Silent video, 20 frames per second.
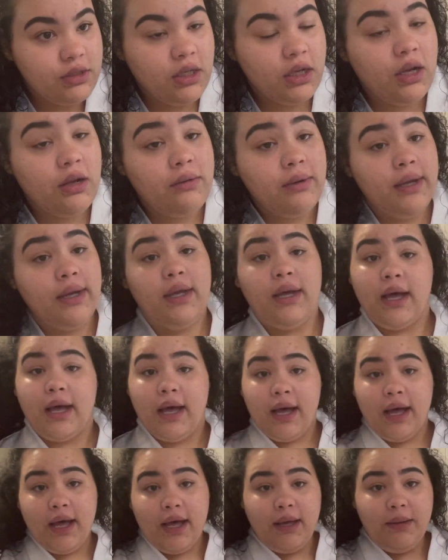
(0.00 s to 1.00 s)
All right,
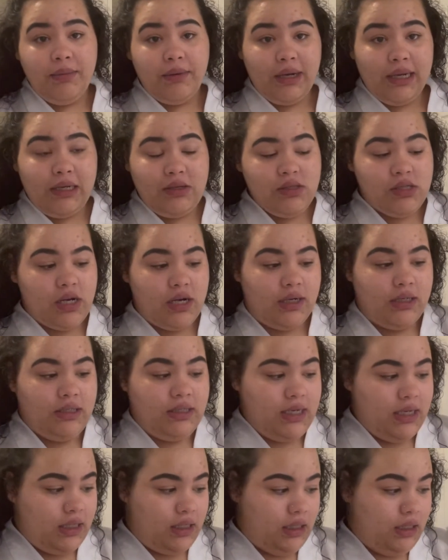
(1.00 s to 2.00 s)
eyebrows are
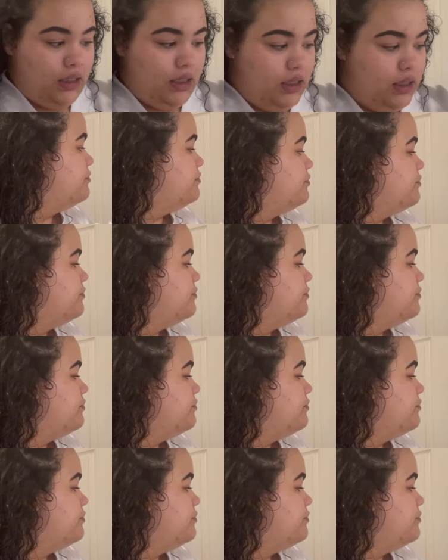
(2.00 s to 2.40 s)
done.